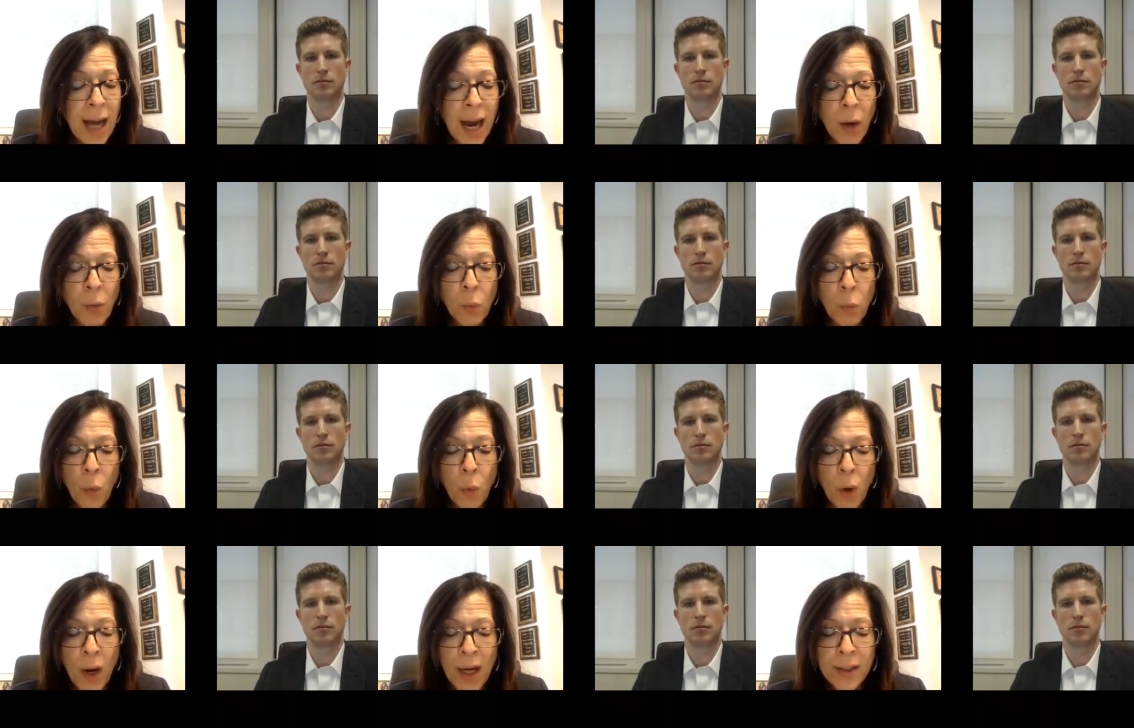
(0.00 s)

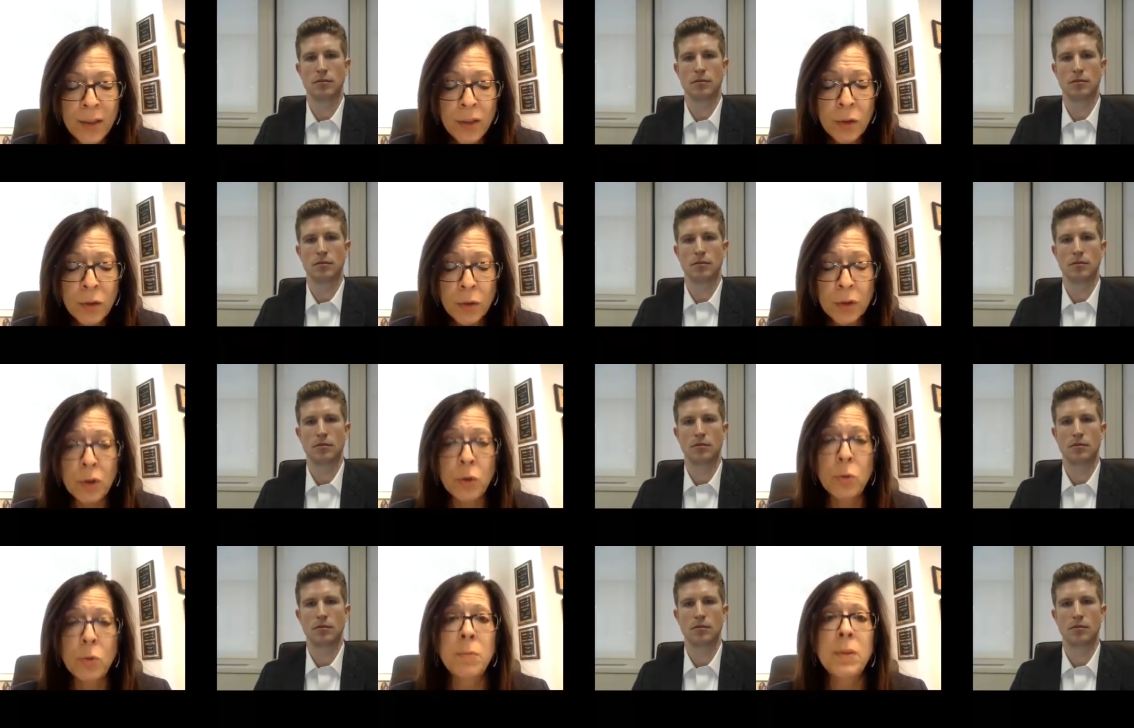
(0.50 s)
Speaker 1: Not
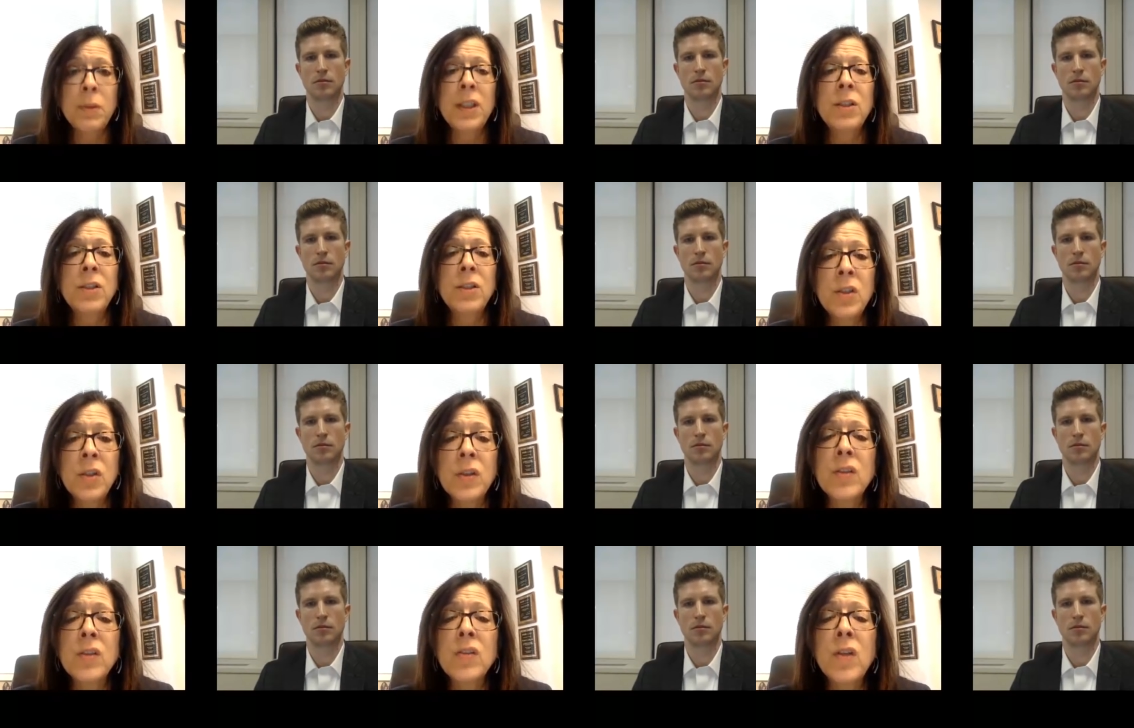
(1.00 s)
one group
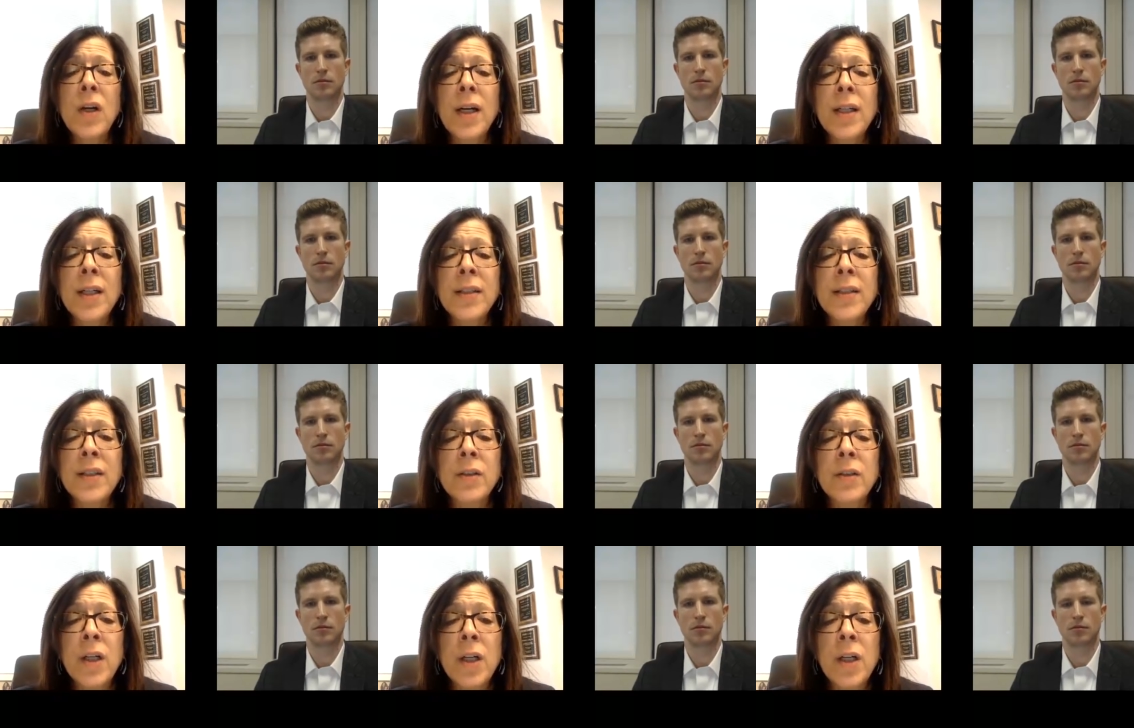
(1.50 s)
can do this
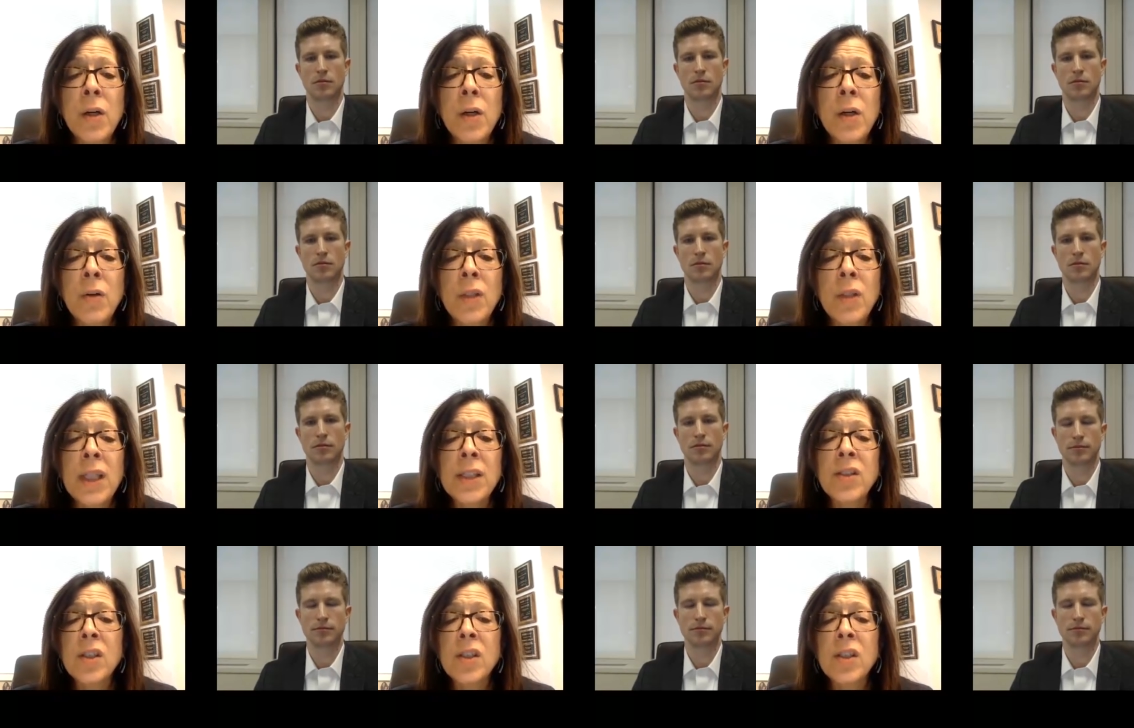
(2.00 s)
on their own.